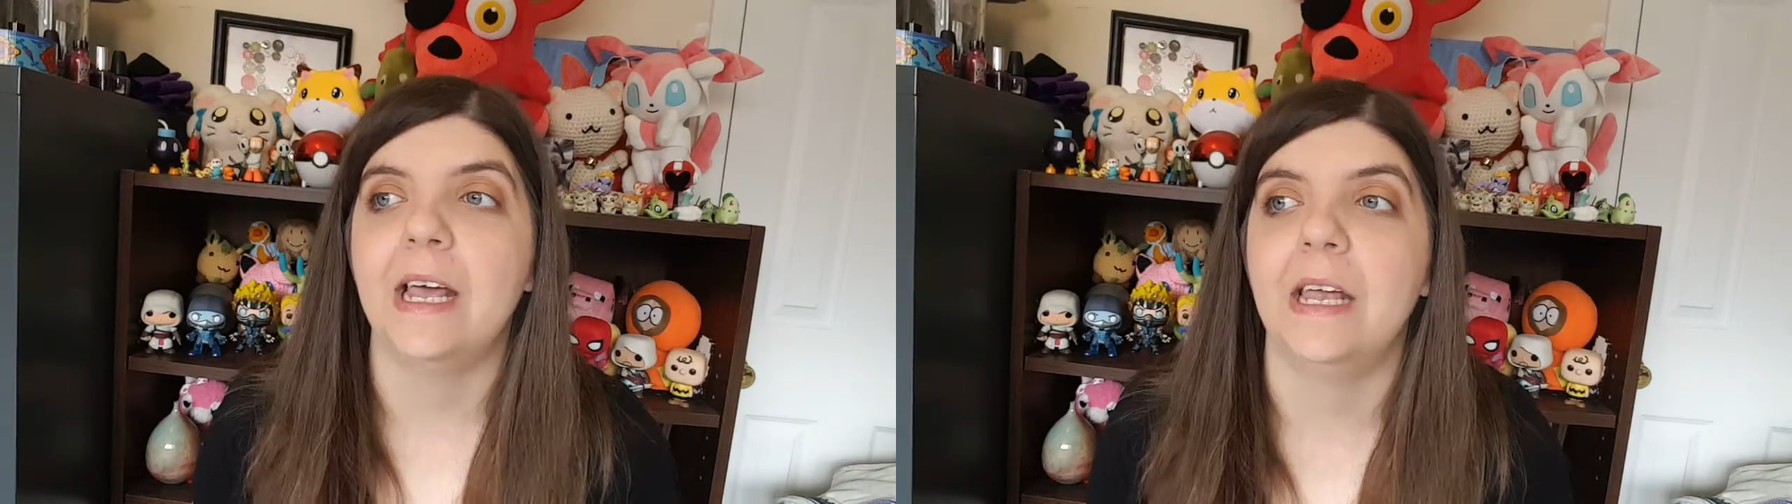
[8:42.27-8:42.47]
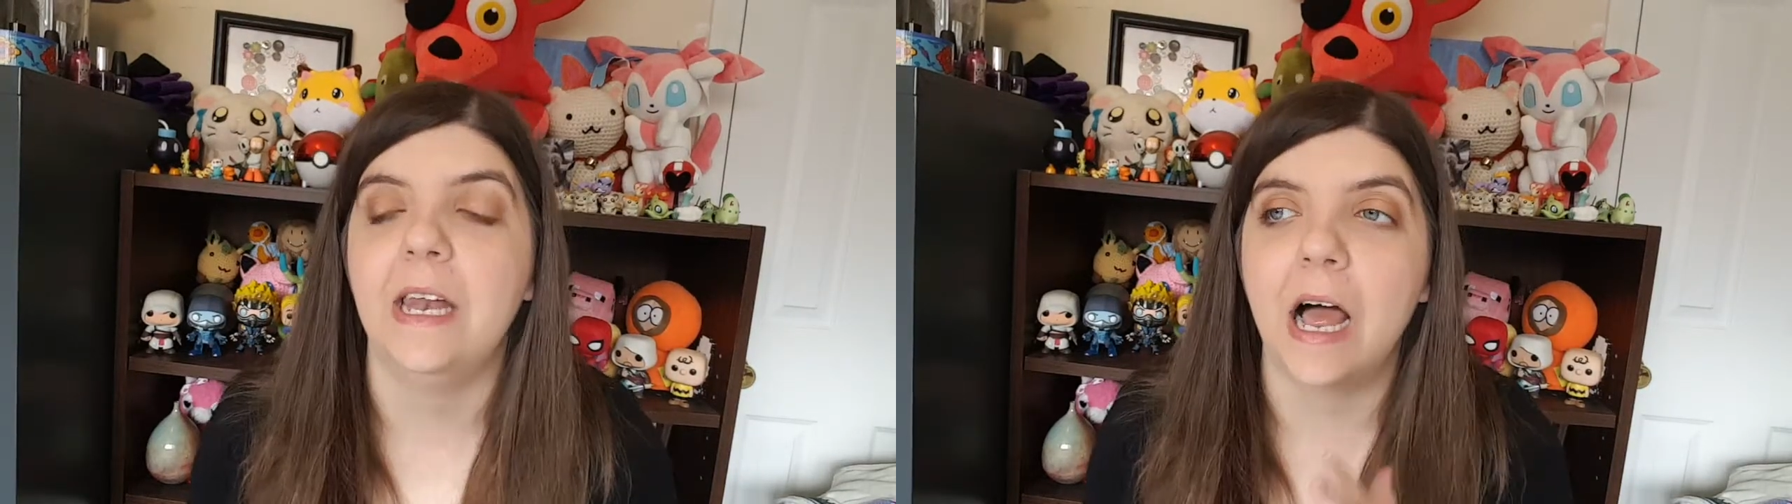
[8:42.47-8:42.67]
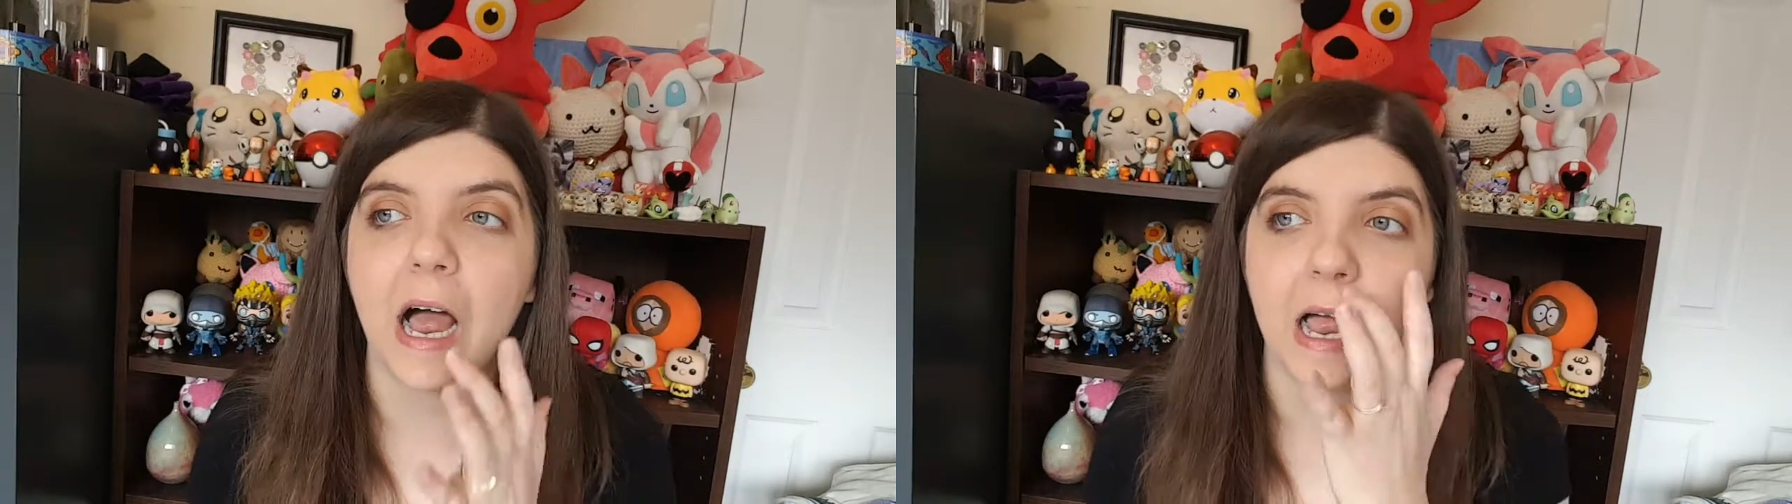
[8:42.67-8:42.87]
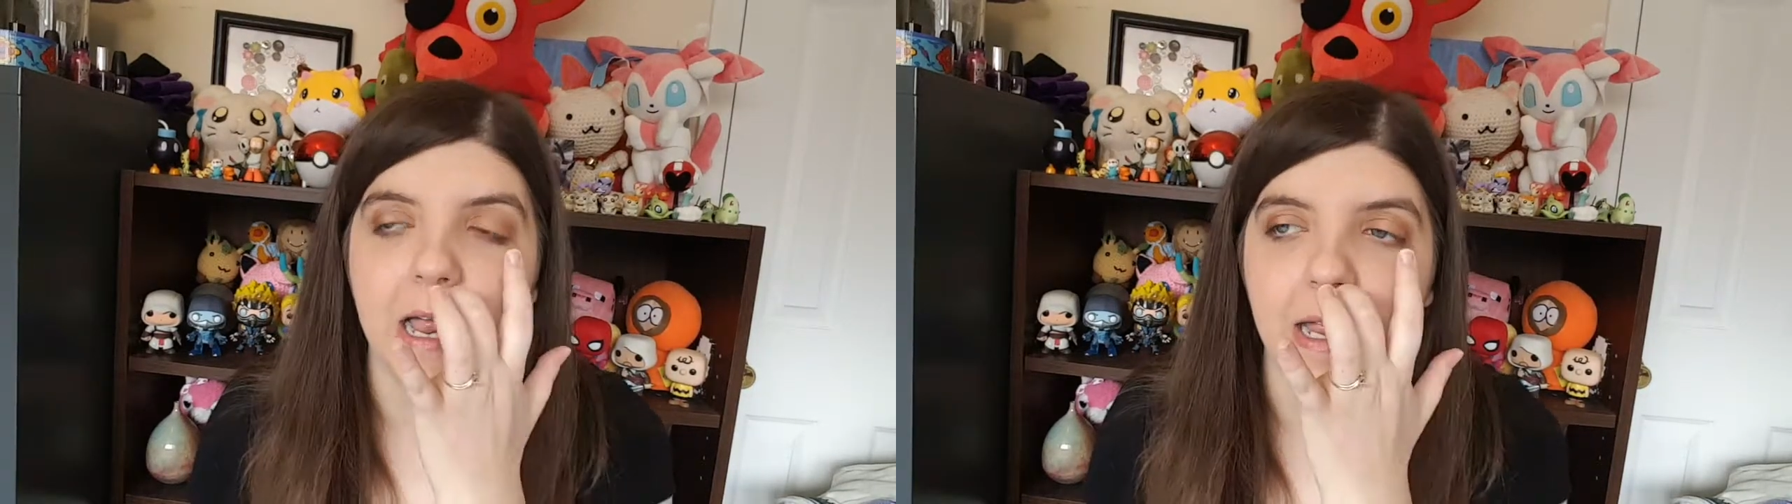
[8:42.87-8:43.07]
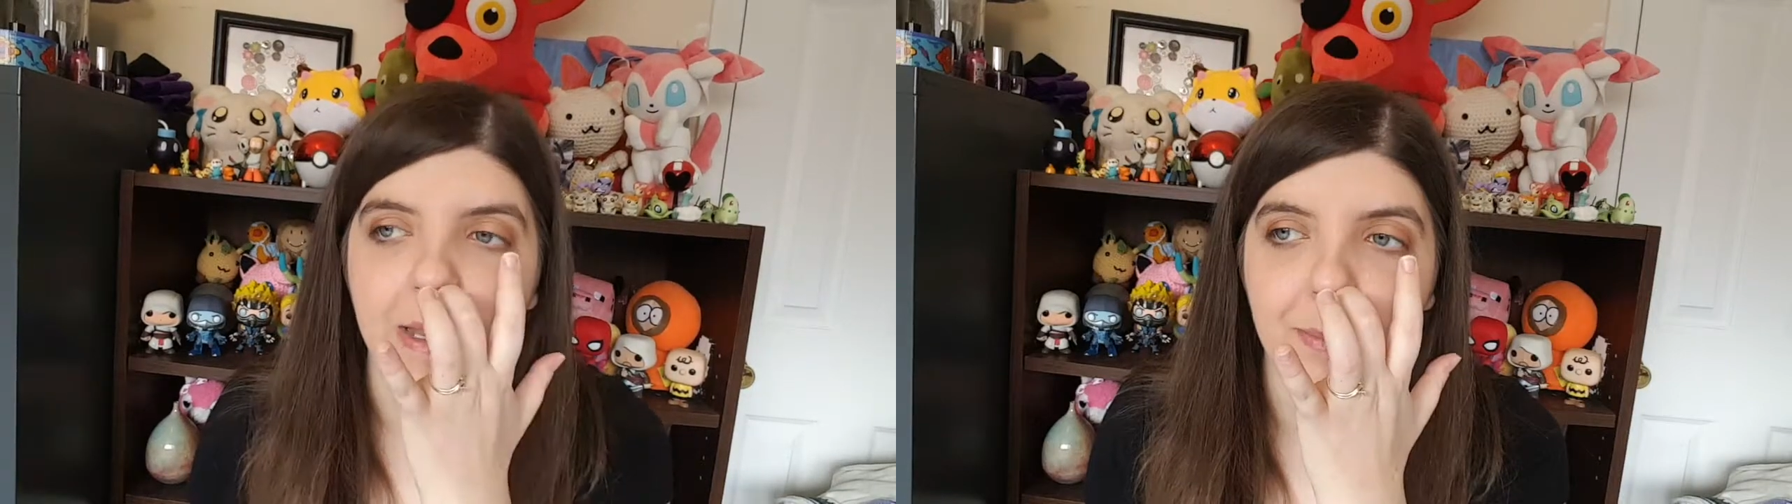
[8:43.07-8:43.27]
and
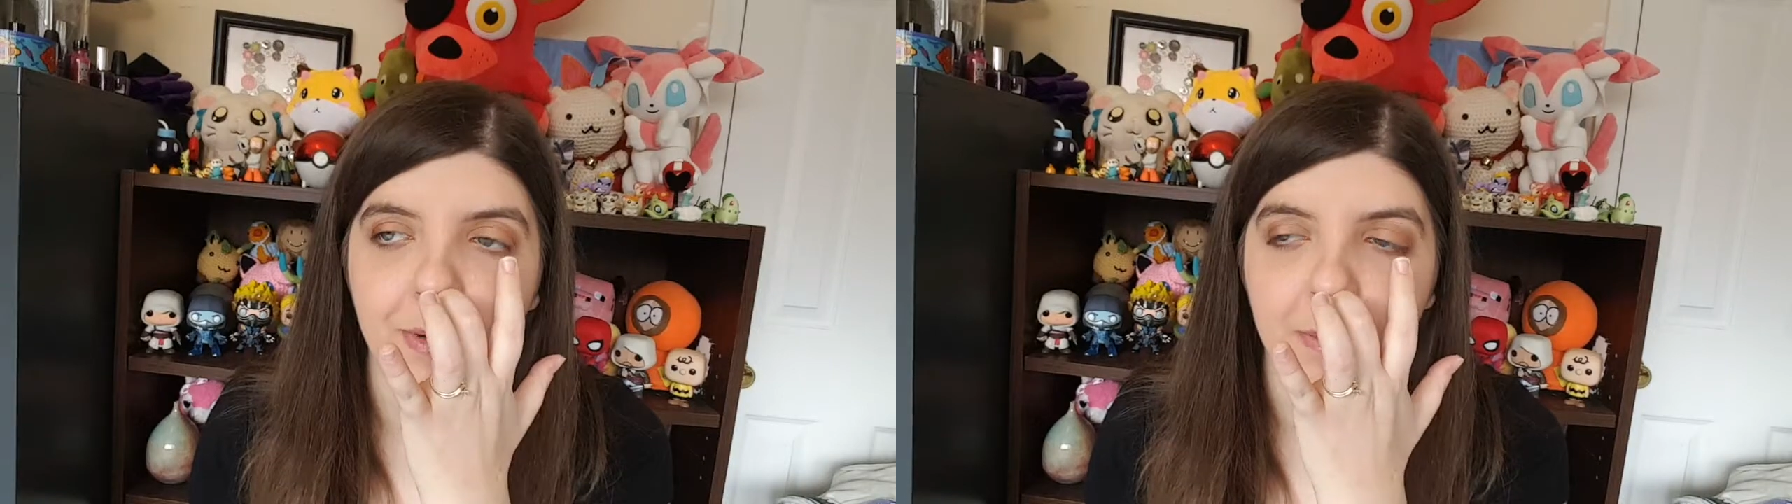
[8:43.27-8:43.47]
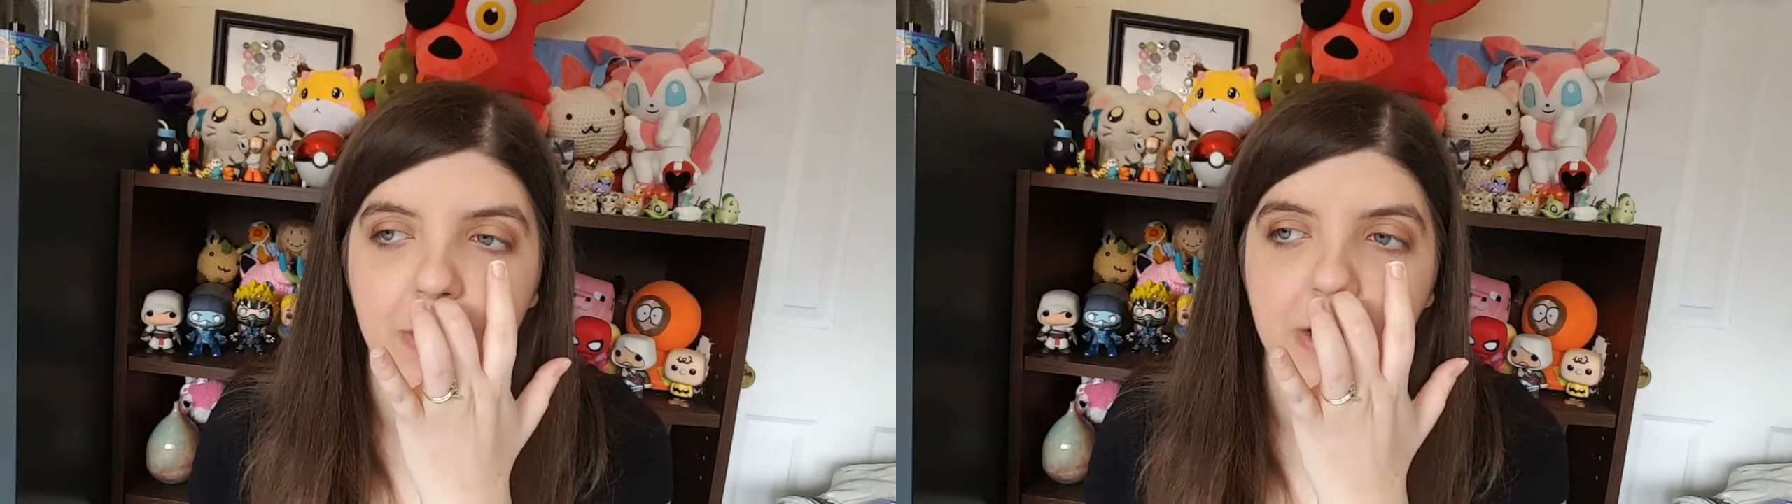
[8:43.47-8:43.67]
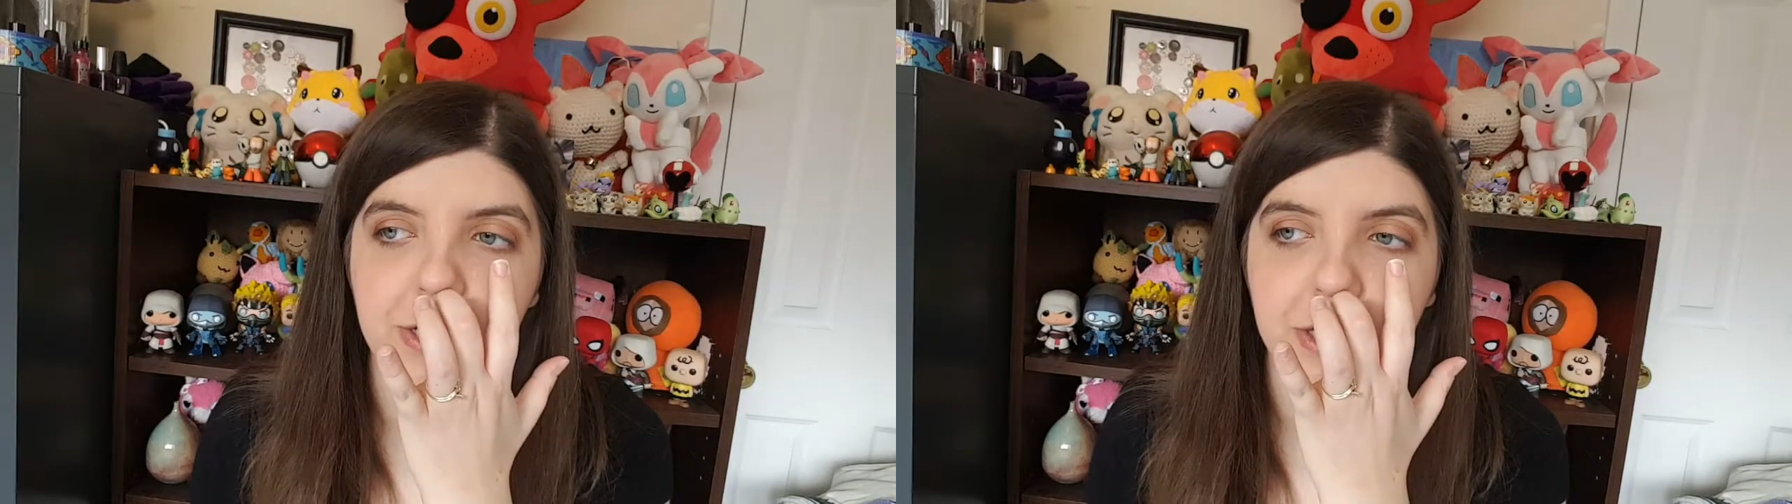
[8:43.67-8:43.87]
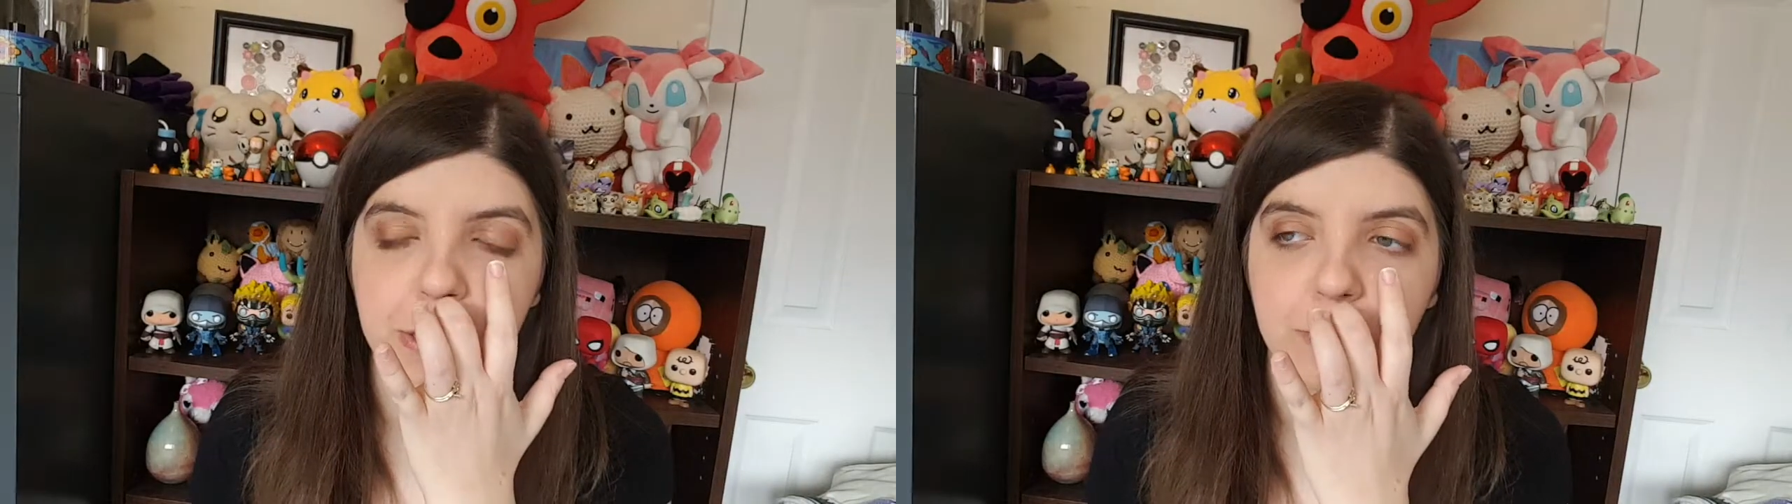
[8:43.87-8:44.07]
I pretty much